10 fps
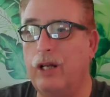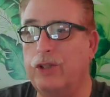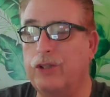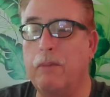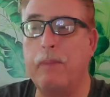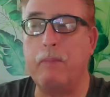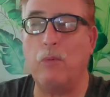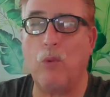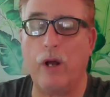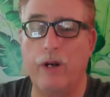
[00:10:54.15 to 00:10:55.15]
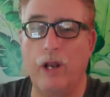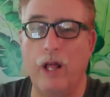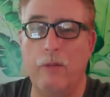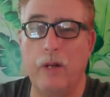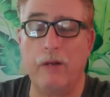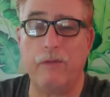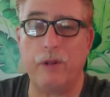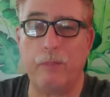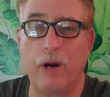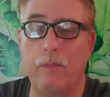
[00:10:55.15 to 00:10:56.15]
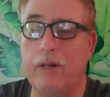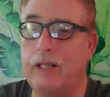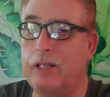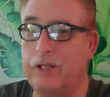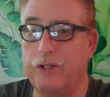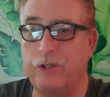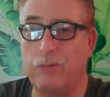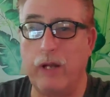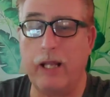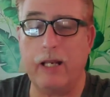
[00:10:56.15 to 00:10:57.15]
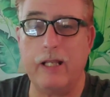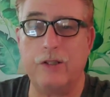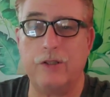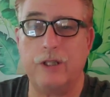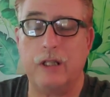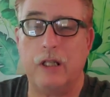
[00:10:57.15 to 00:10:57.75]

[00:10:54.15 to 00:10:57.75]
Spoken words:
some people want a lot of money for their property. That's just the way it is.